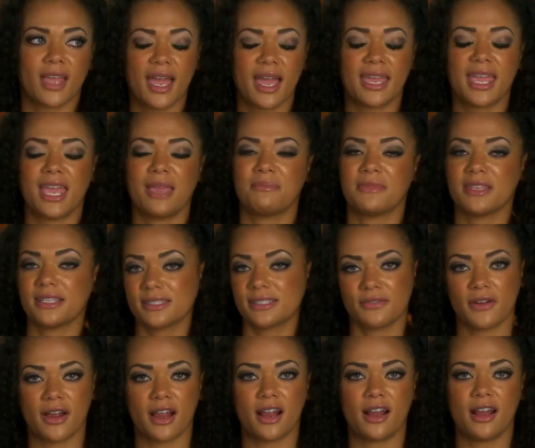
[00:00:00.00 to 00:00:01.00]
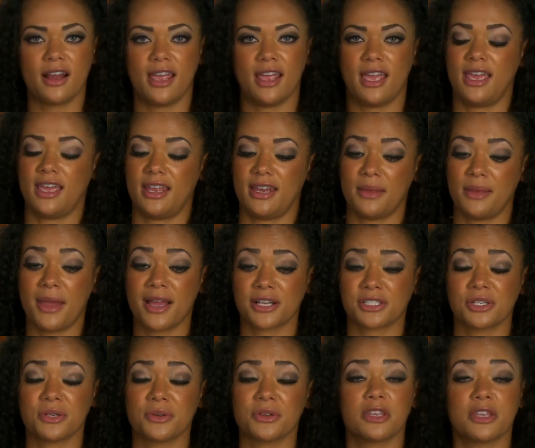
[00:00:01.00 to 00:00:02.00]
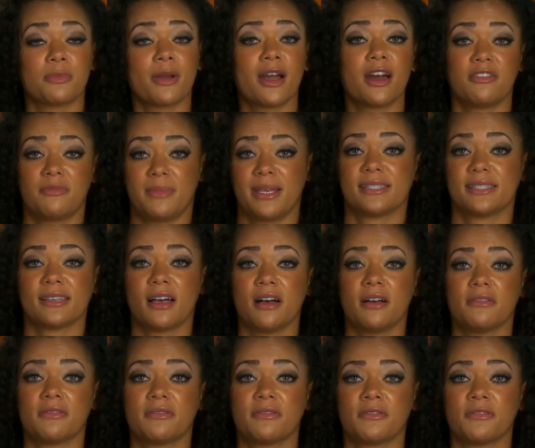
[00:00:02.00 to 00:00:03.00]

I came this far, and I'm actually really proud of myself.